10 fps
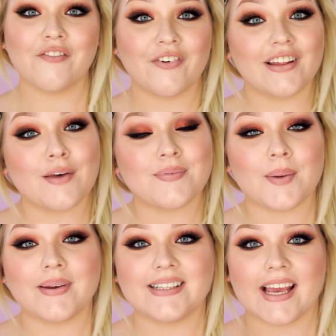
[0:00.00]
For lips,
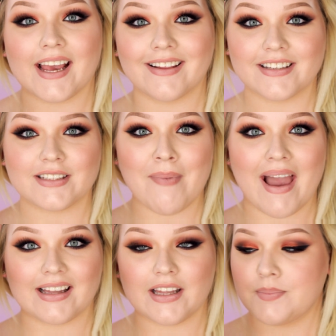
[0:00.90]
I'll be taking this
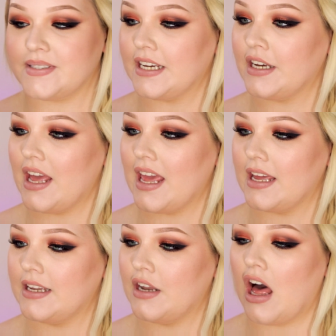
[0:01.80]
MAC lipstick
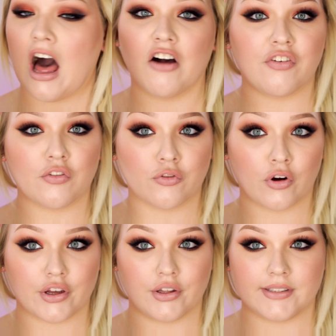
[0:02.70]
in Off
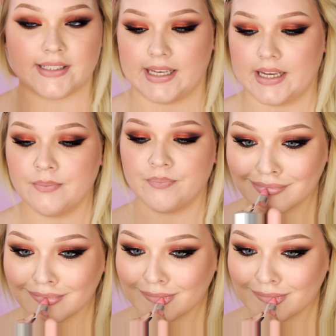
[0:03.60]
Royalty.